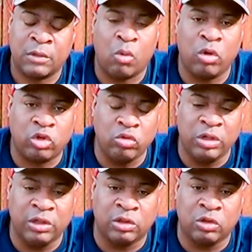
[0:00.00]
Now, what you
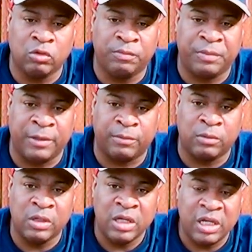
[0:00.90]
need to do,
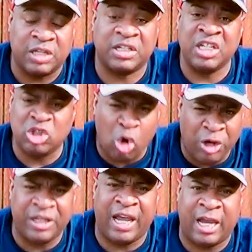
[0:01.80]
people, is
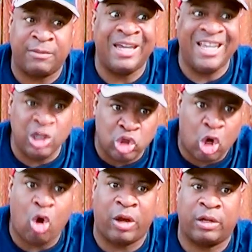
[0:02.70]
enjoy the game.
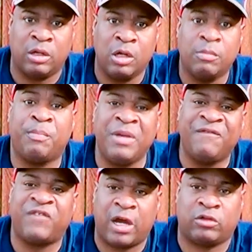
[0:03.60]
Enjoy it. But be
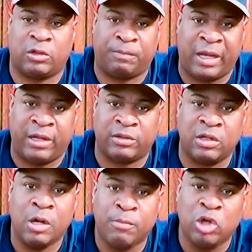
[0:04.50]
fair to the players.
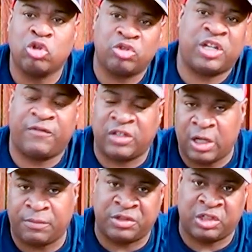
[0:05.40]
Put yourself in
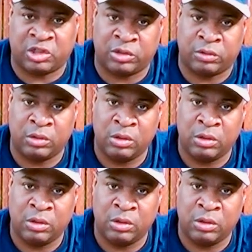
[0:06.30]
their position.